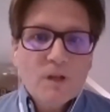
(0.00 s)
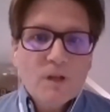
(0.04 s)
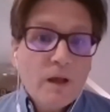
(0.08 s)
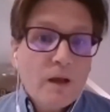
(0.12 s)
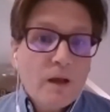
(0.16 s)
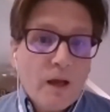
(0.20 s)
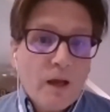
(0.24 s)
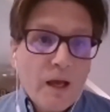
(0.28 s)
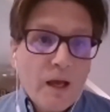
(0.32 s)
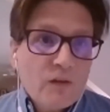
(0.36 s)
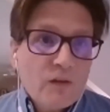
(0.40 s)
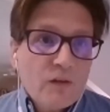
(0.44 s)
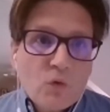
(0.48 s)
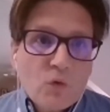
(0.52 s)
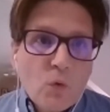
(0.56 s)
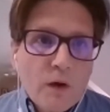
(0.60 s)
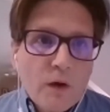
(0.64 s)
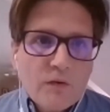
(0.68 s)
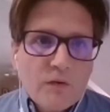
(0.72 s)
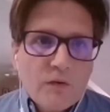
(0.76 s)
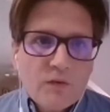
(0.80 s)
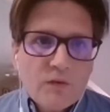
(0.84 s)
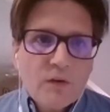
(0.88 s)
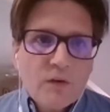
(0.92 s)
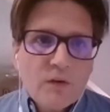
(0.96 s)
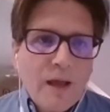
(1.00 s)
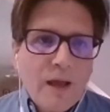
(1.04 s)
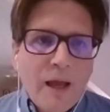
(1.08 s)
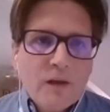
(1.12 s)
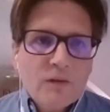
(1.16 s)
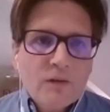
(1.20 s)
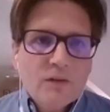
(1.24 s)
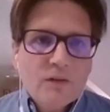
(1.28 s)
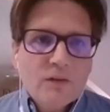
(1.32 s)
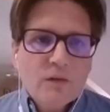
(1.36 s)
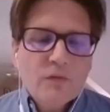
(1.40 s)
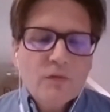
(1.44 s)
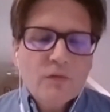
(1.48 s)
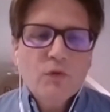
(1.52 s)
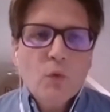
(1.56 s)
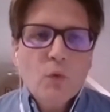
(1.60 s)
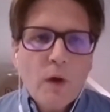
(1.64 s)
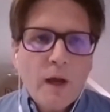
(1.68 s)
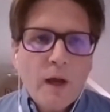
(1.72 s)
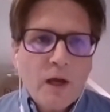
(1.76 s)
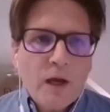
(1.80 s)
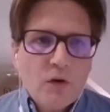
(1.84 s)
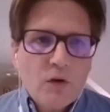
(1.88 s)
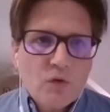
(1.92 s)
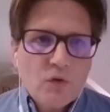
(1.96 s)
Yeah, ask questions as if
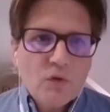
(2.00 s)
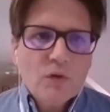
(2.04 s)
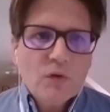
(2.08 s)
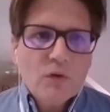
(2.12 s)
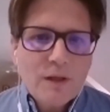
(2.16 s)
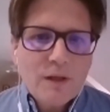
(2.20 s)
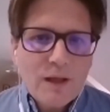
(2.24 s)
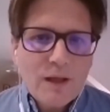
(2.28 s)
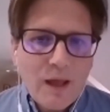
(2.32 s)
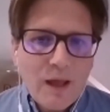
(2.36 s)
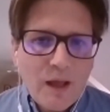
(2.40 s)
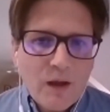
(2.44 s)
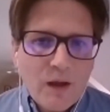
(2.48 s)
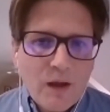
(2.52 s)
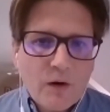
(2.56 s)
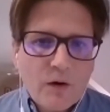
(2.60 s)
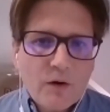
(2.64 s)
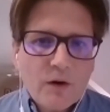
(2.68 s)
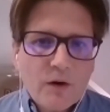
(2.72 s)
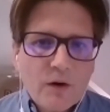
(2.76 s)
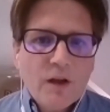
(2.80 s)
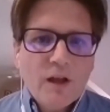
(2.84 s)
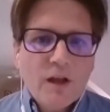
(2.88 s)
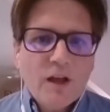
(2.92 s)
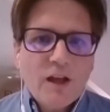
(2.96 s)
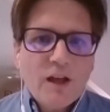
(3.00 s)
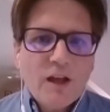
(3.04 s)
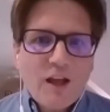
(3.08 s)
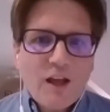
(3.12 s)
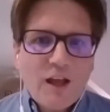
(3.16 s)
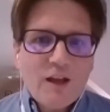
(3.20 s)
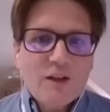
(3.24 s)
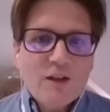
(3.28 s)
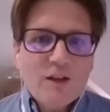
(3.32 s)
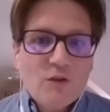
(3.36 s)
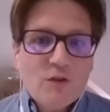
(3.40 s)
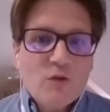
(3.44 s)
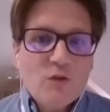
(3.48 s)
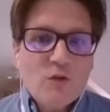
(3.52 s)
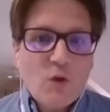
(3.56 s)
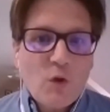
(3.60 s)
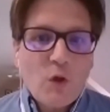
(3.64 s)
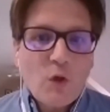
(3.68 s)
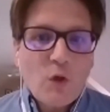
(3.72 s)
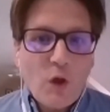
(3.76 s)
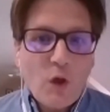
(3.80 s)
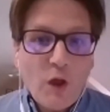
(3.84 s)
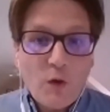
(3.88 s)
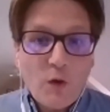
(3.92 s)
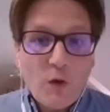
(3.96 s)
you actually care and
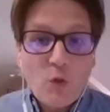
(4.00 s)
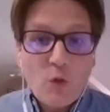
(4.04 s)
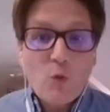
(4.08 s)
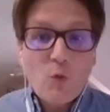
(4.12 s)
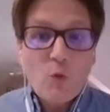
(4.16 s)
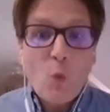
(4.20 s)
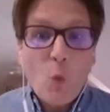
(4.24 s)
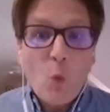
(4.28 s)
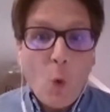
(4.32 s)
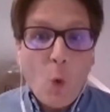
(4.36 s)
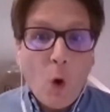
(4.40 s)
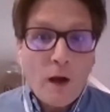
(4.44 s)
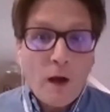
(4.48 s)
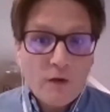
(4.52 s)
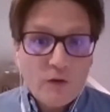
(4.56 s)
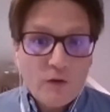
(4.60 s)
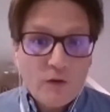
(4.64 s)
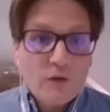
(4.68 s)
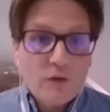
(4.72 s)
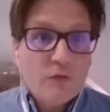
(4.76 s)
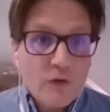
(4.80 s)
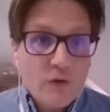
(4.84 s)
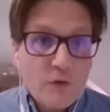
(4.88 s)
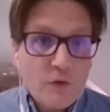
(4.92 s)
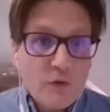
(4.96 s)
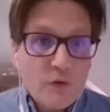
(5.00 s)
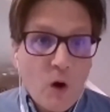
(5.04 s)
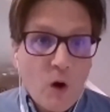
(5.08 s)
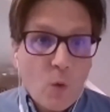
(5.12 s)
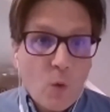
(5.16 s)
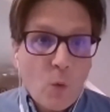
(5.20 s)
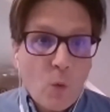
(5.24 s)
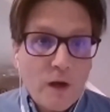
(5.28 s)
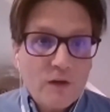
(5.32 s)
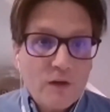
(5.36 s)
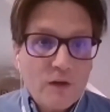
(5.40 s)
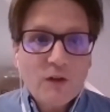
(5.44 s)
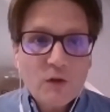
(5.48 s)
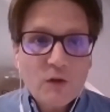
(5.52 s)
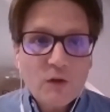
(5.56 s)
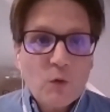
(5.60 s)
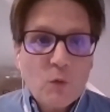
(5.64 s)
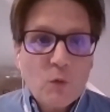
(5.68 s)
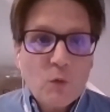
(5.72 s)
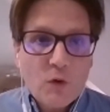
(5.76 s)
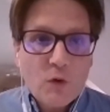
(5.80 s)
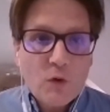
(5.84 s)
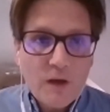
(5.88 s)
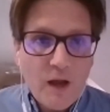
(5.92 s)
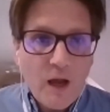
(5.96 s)
want to figure out ways that
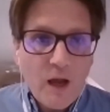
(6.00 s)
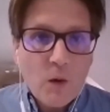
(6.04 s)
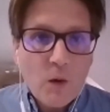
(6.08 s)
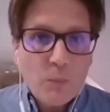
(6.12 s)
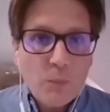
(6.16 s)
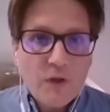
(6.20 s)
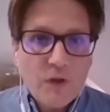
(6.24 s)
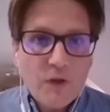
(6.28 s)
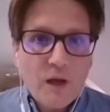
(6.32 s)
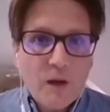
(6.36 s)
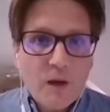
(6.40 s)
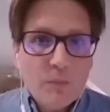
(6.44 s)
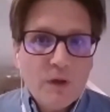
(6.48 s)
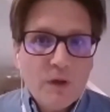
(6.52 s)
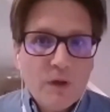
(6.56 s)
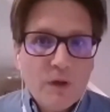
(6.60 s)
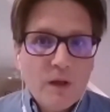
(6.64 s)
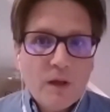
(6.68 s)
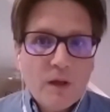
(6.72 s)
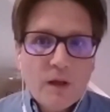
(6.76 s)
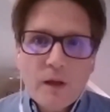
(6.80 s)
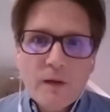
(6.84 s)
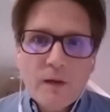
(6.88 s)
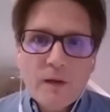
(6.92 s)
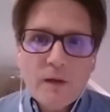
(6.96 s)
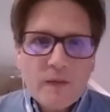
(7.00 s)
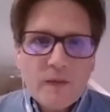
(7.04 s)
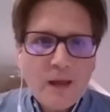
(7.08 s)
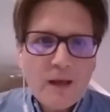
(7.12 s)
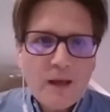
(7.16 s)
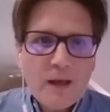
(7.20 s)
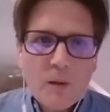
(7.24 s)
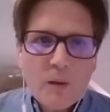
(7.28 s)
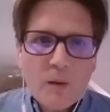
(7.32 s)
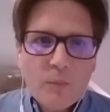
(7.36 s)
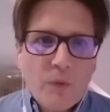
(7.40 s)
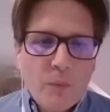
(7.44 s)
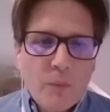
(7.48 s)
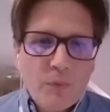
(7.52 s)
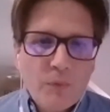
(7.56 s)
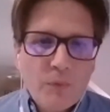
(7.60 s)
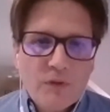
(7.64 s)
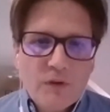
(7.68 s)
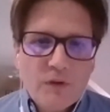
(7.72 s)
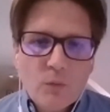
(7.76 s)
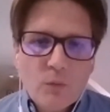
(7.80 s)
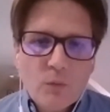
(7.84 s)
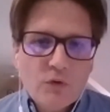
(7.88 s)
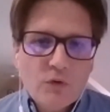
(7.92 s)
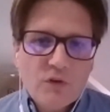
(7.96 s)
you can help them. And then that
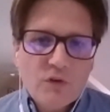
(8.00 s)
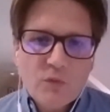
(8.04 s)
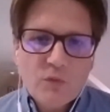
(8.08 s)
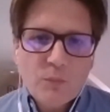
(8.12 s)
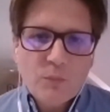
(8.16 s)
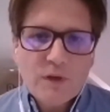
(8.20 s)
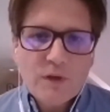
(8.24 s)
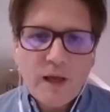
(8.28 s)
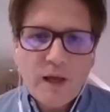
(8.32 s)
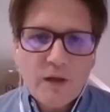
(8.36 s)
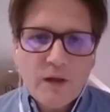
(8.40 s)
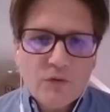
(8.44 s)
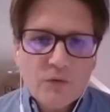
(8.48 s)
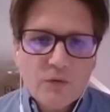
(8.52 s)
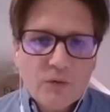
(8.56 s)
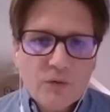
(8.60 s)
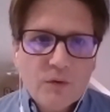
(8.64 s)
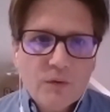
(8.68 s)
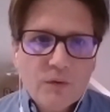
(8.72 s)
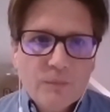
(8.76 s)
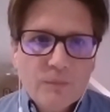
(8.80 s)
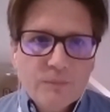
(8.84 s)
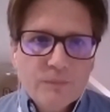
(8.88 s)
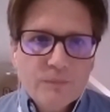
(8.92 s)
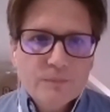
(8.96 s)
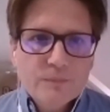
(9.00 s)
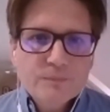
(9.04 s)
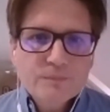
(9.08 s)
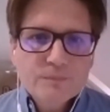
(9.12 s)
empathy will just be natural.